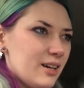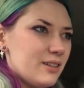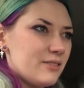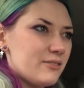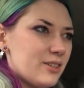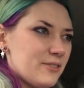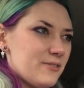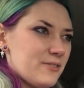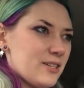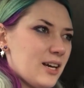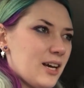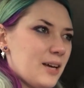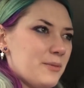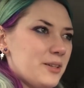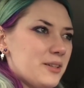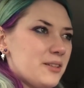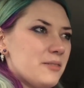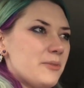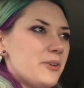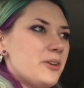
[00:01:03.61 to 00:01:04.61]
rough time
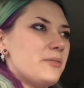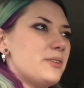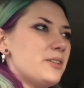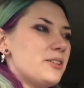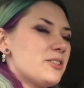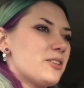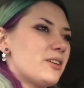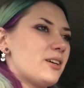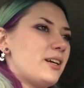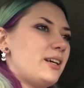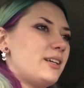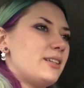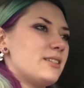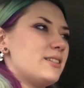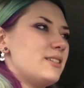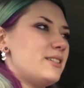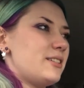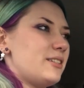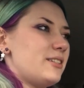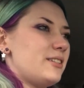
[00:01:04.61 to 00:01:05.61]
at the moment trying
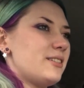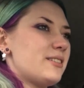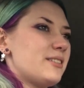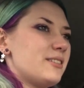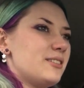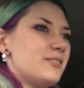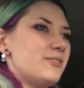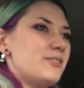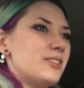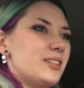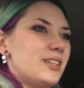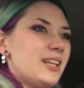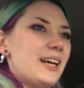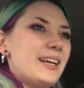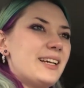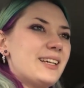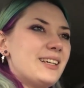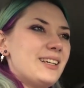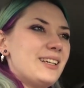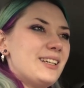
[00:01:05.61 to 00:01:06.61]
to do sort of the
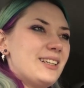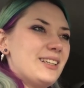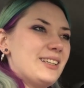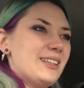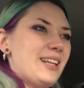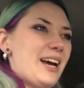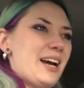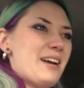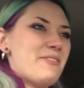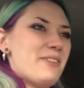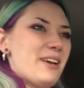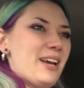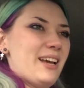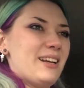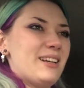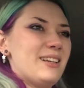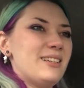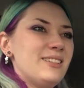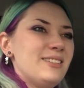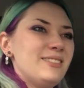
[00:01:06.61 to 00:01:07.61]
like life
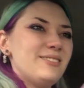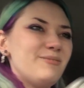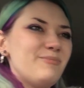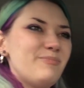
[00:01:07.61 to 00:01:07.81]
and